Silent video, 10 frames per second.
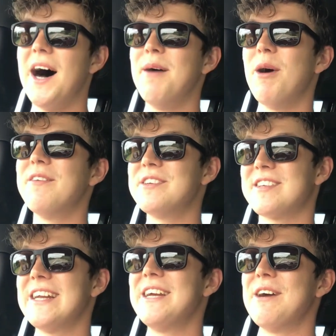
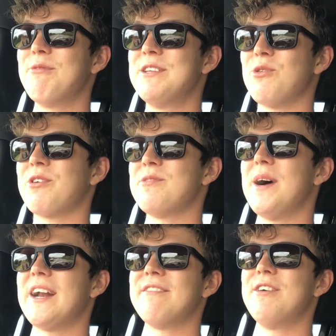Obviously we talked
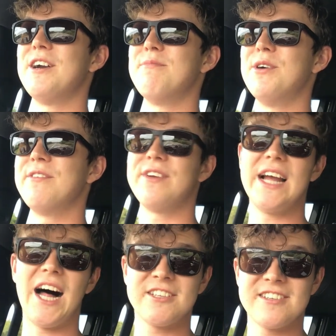about it very
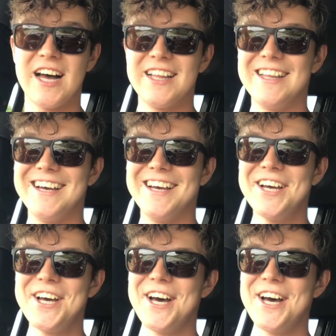briefly outside there.